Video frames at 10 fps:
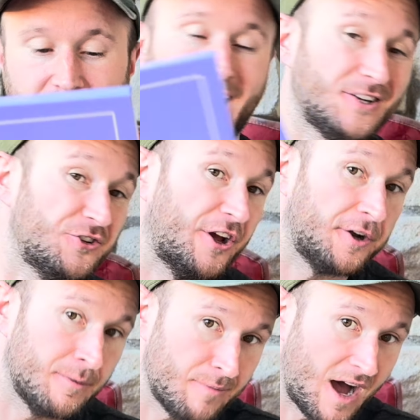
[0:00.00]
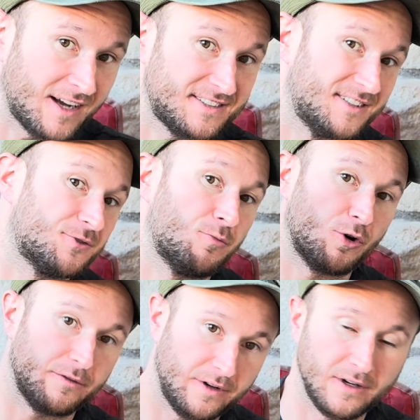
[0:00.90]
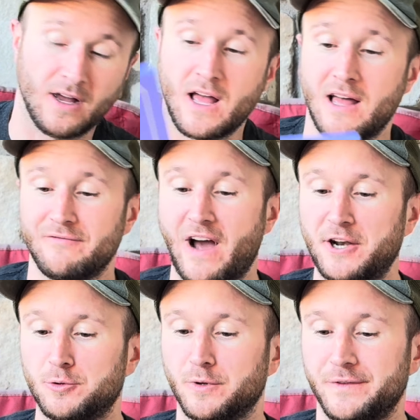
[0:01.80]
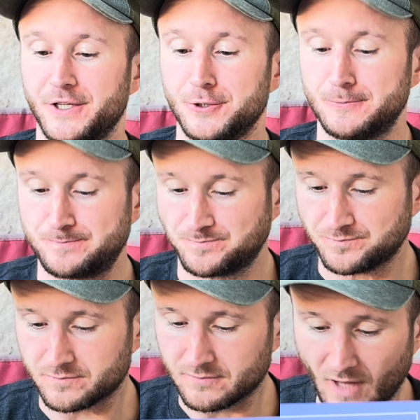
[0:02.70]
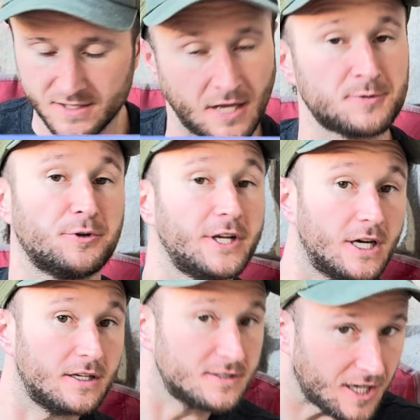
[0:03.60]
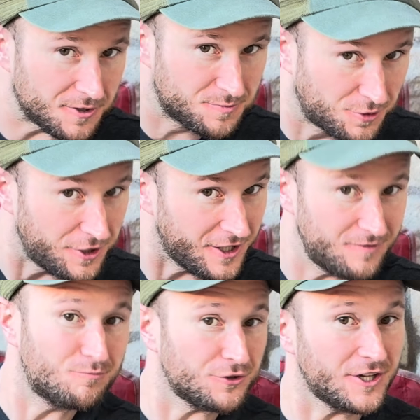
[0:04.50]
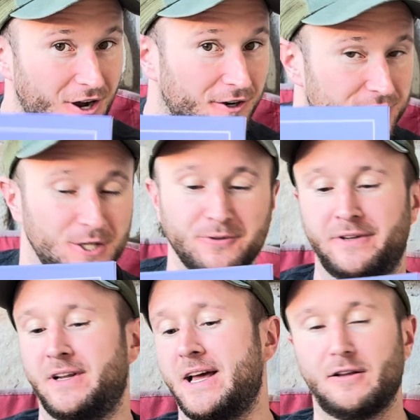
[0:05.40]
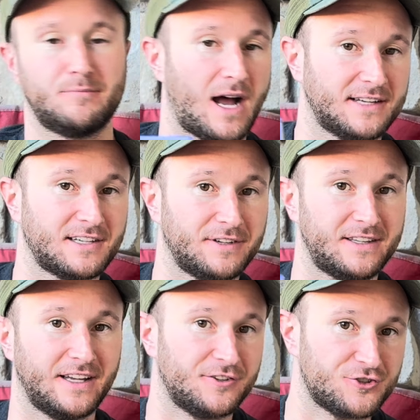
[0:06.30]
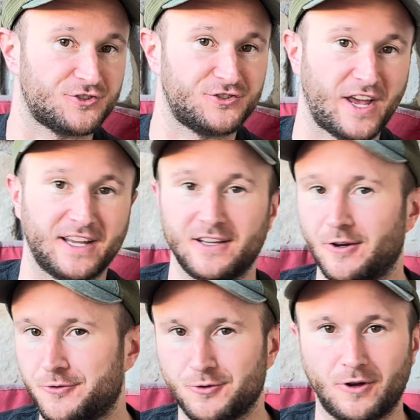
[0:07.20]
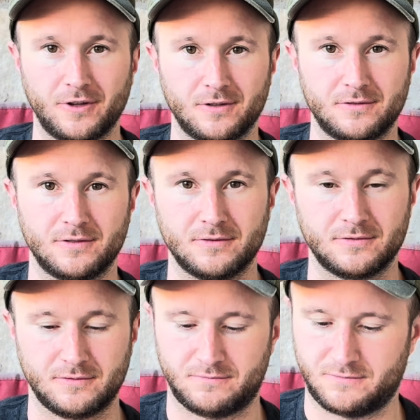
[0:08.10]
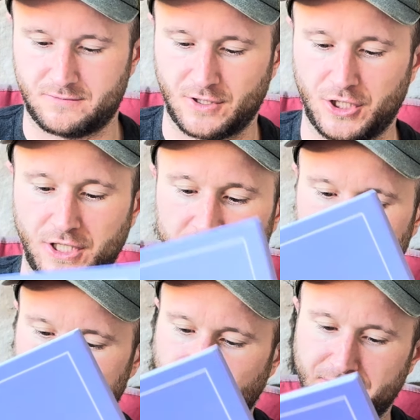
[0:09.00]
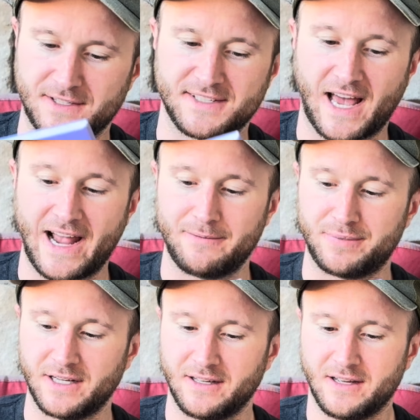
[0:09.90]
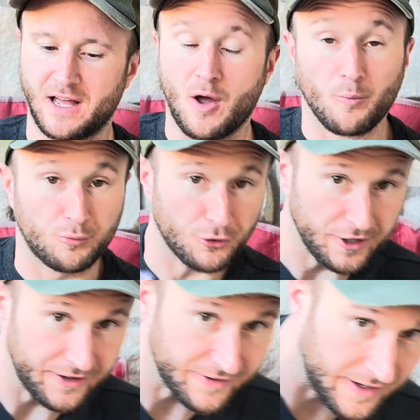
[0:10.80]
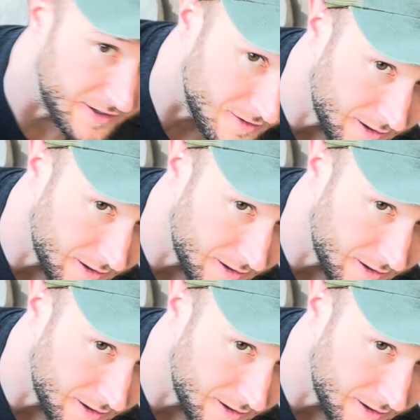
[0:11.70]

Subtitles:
Actually, I already unboxed it, so more of a vinyl review. Sounds pretty good. Sounds pretty darn tootin'. Unbox everything in just a second, go through all the goodies and stuff inside, but pretty excited.